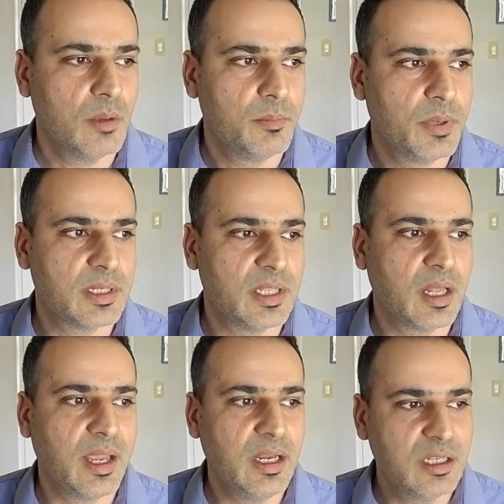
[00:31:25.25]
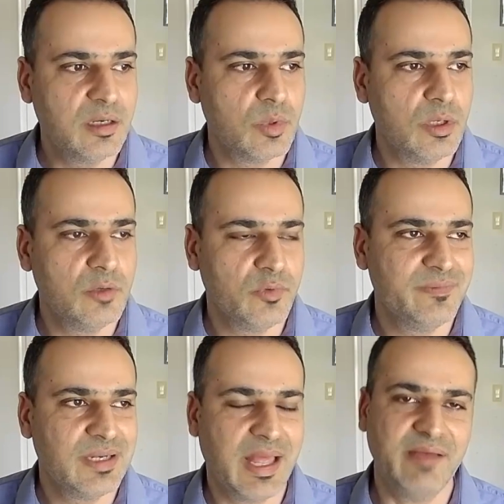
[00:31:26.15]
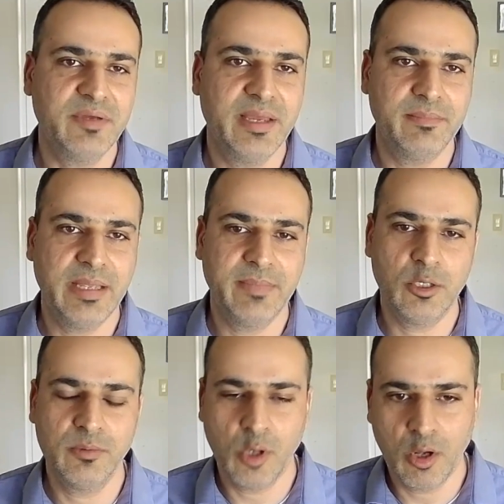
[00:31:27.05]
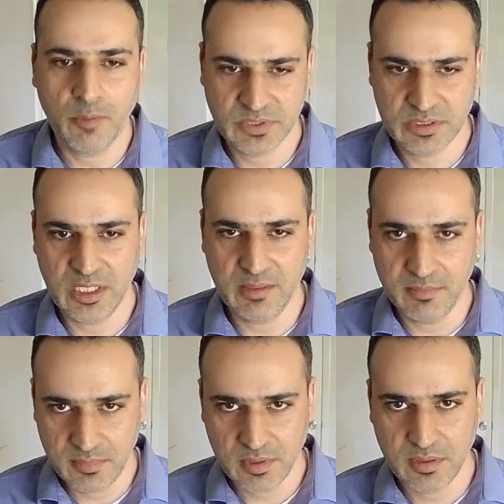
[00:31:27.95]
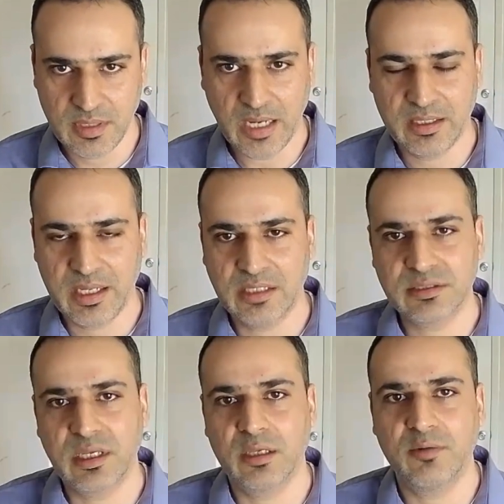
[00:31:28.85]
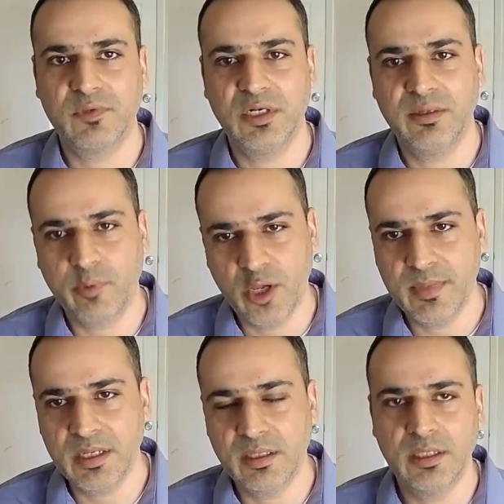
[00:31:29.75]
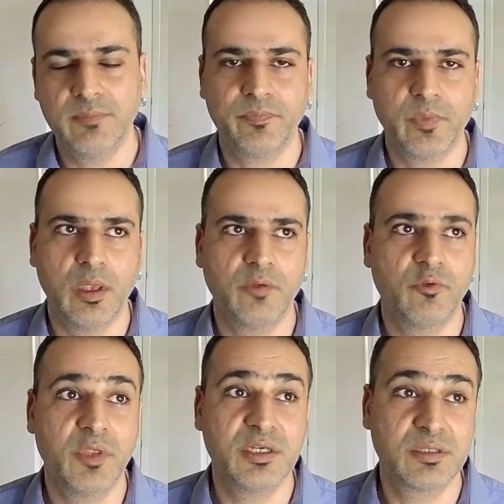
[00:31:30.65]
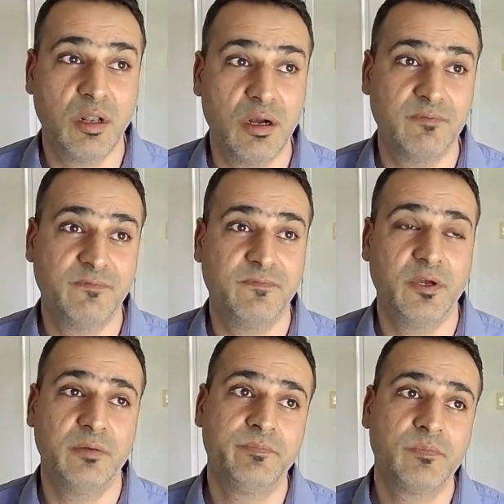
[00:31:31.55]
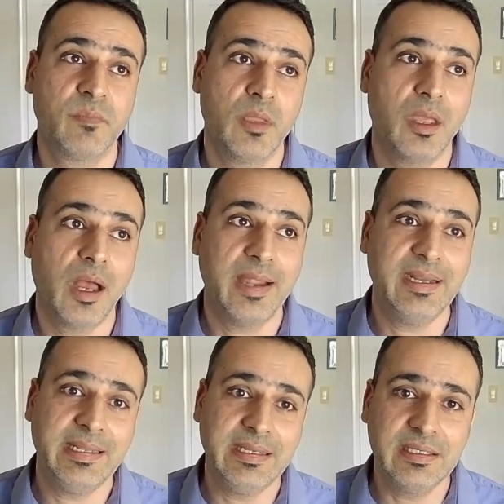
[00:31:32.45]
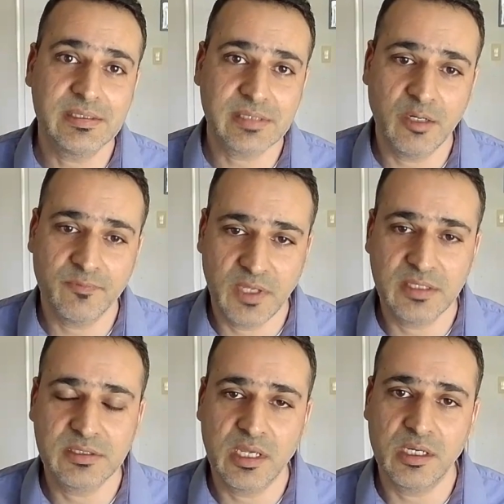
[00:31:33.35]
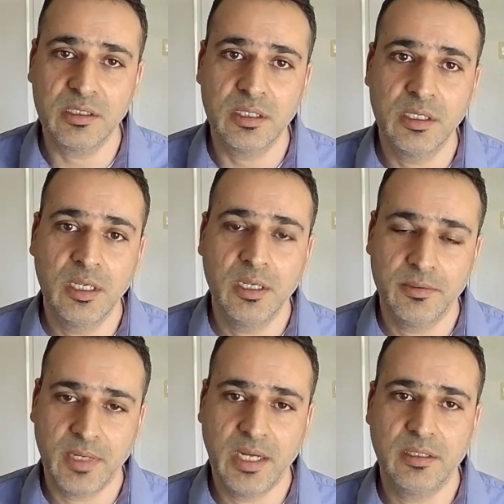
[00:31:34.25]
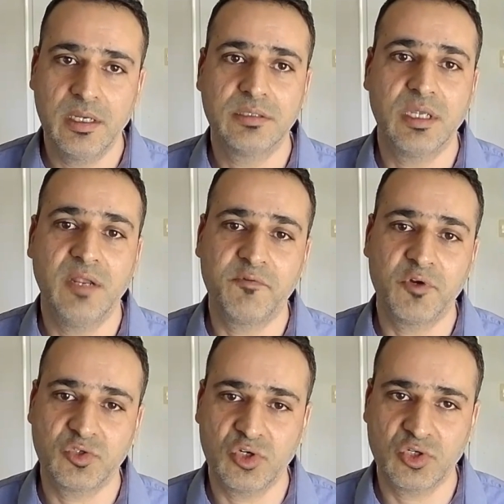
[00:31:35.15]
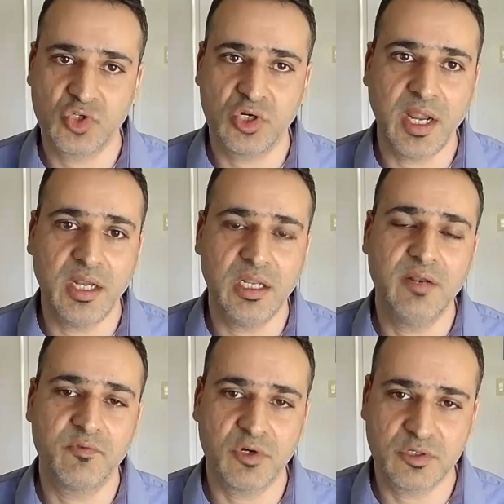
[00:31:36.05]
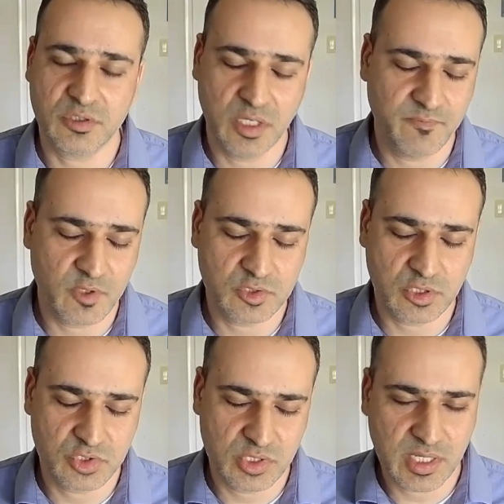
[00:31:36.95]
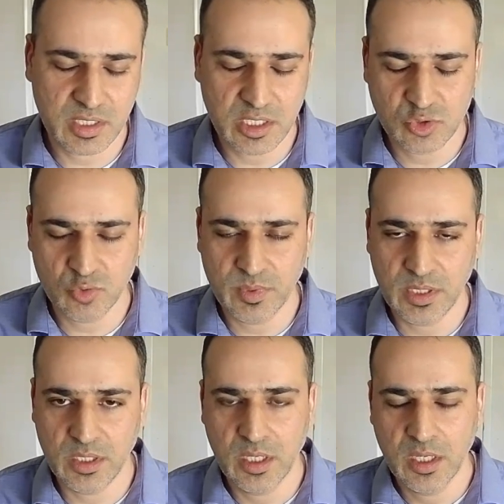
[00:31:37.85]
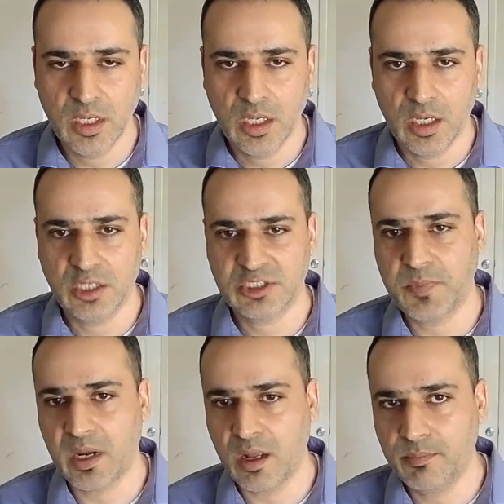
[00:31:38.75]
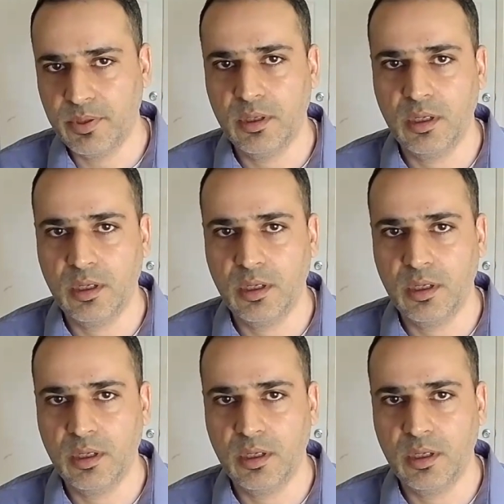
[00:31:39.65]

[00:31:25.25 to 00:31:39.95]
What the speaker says: But in an ideal world, we will have an MLOps team that takes care of the deployment. So there's a lot of IT side of things there, right? There's infrastructure, IT infrastructure that needs to be spun up.